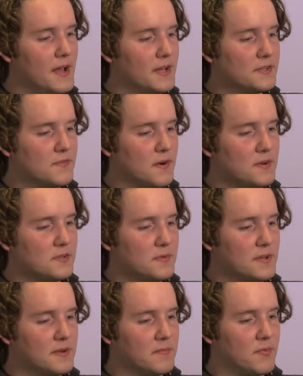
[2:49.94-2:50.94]
As far as
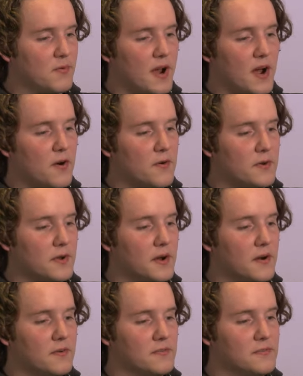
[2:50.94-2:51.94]
being proud
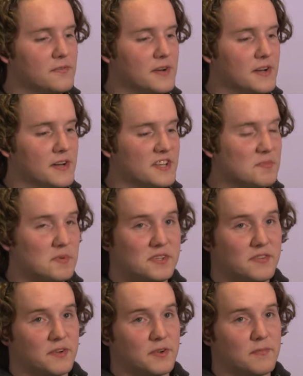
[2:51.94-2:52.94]
of a
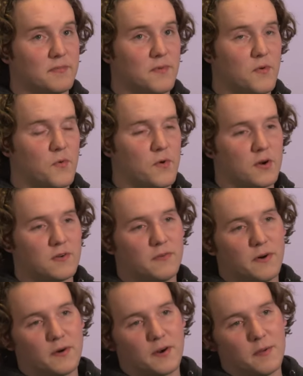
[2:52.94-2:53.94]
specific work
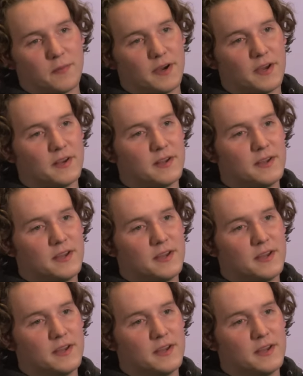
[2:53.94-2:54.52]
of art, I'm not.